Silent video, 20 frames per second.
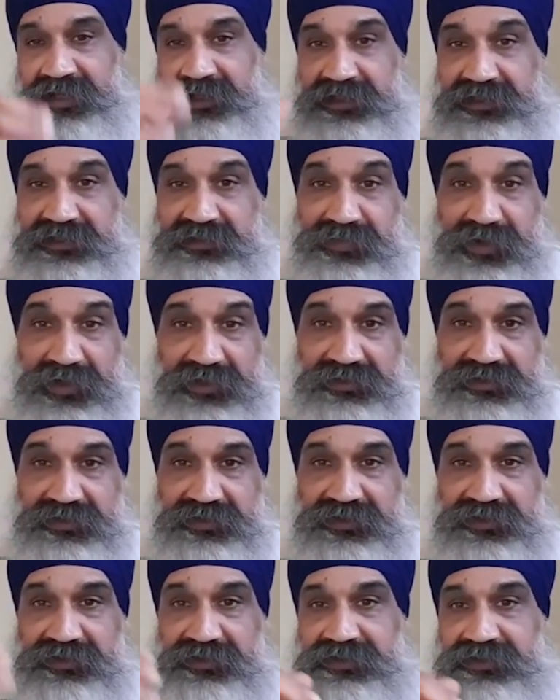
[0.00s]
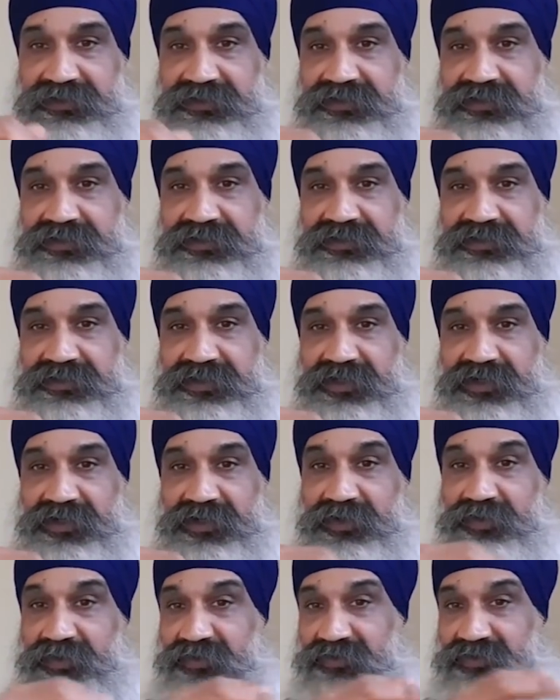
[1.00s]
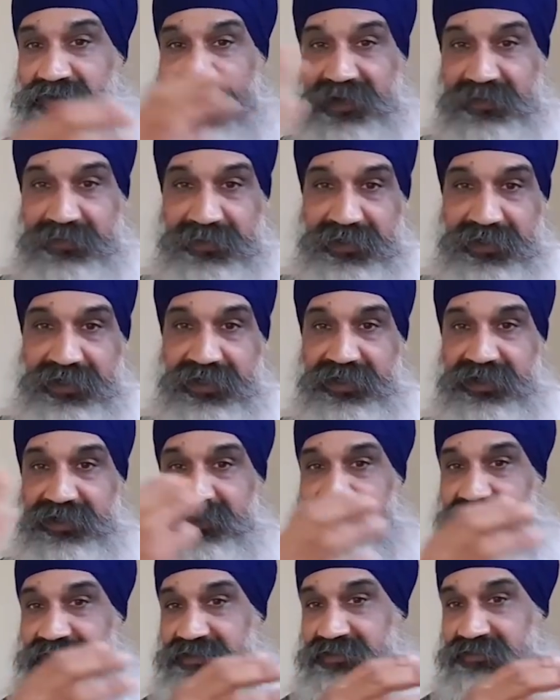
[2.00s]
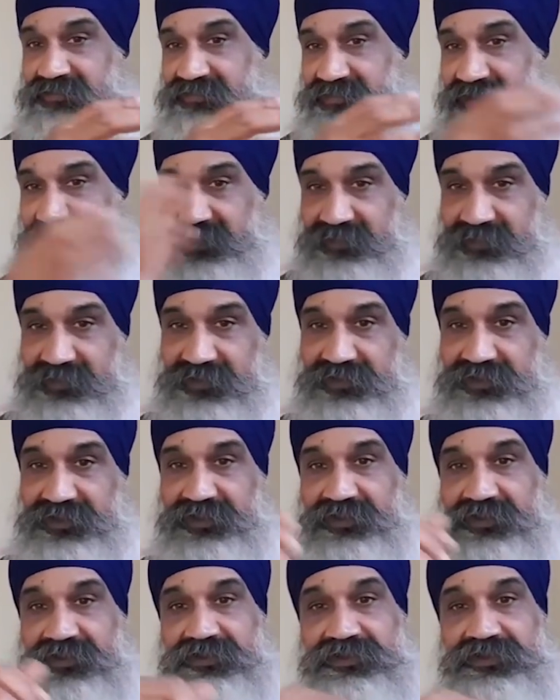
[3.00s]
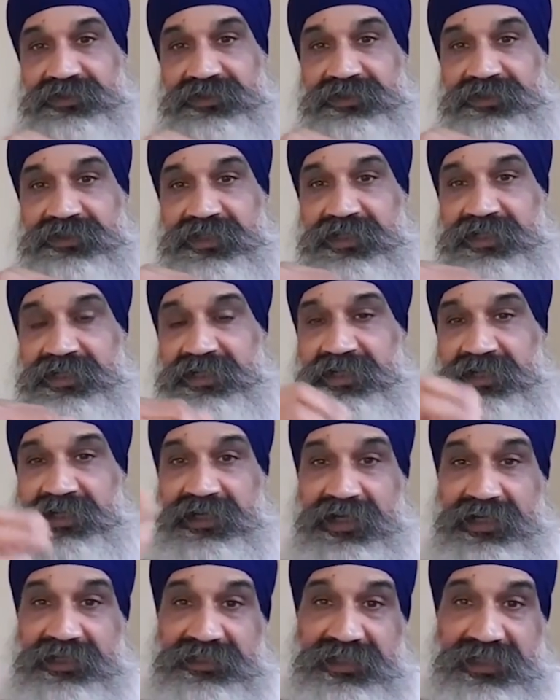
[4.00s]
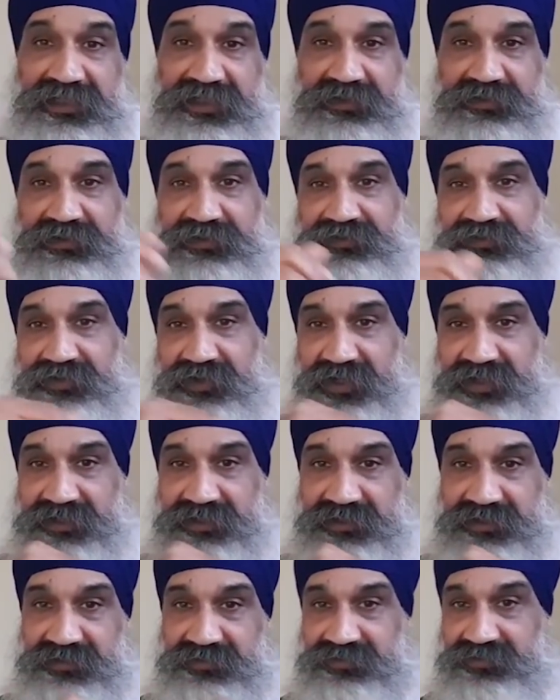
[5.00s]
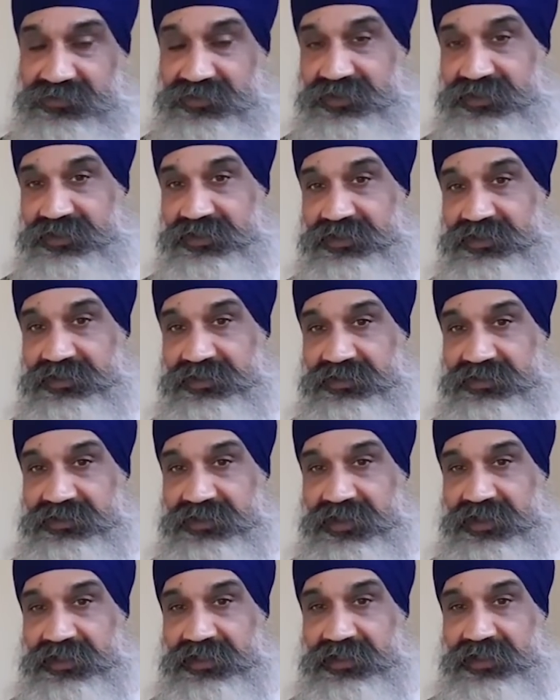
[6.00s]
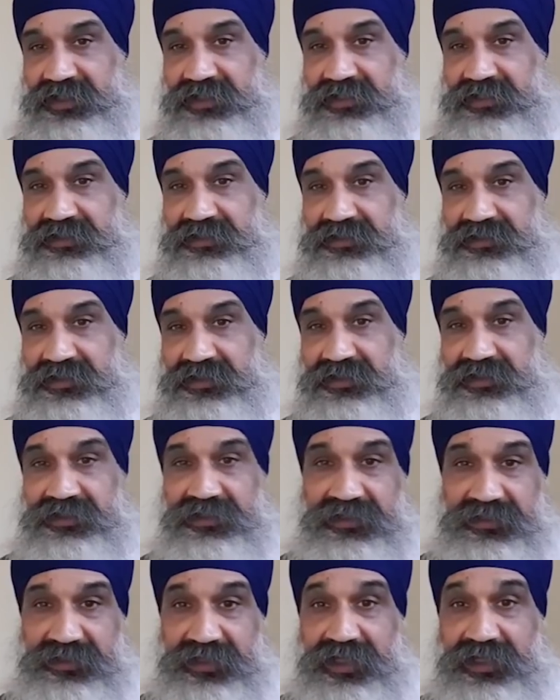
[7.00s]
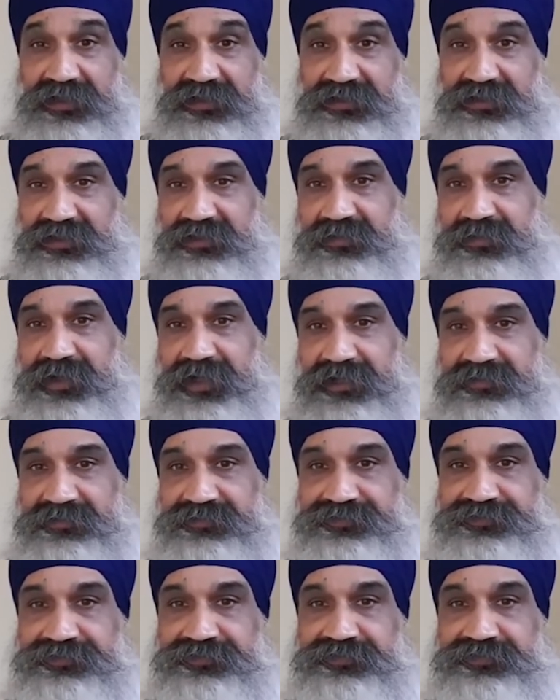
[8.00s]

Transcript: These monsters, you know, they were raping girls and raping children, and yet they were frightened of three girls and an elderly man.